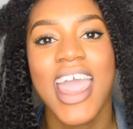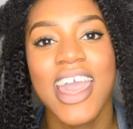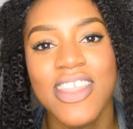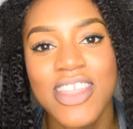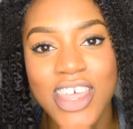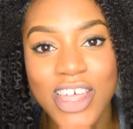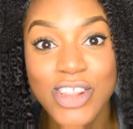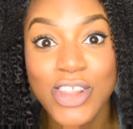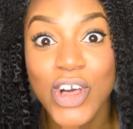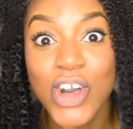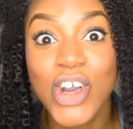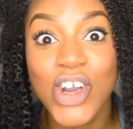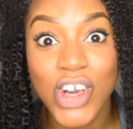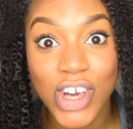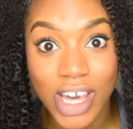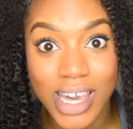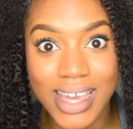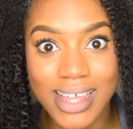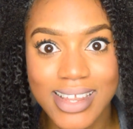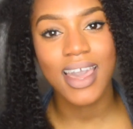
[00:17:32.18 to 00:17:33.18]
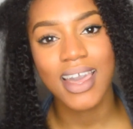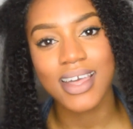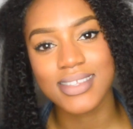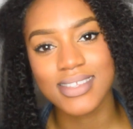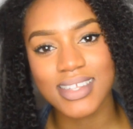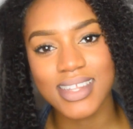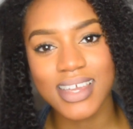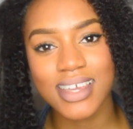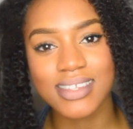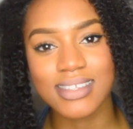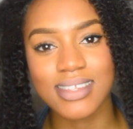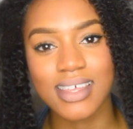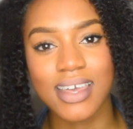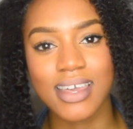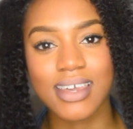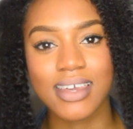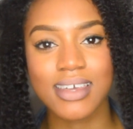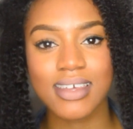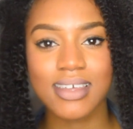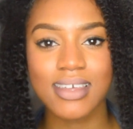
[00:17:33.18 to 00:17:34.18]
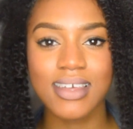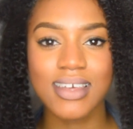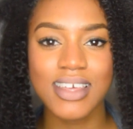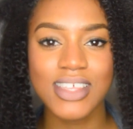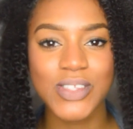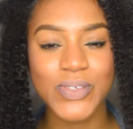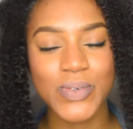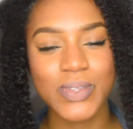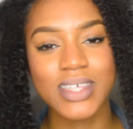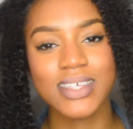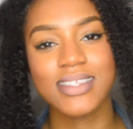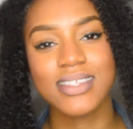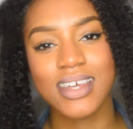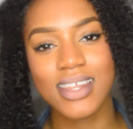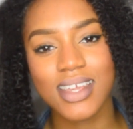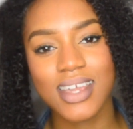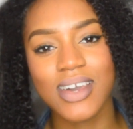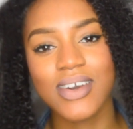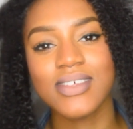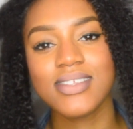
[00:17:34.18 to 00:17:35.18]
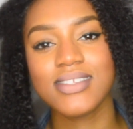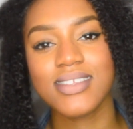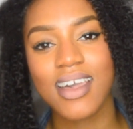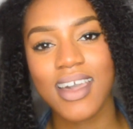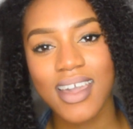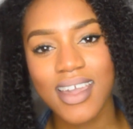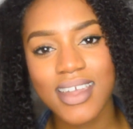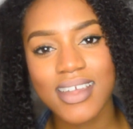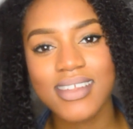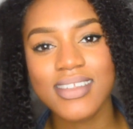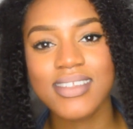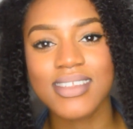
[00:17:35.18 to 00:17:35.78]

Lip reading: And they look good. Yeah, today's like, it's really sunny outside,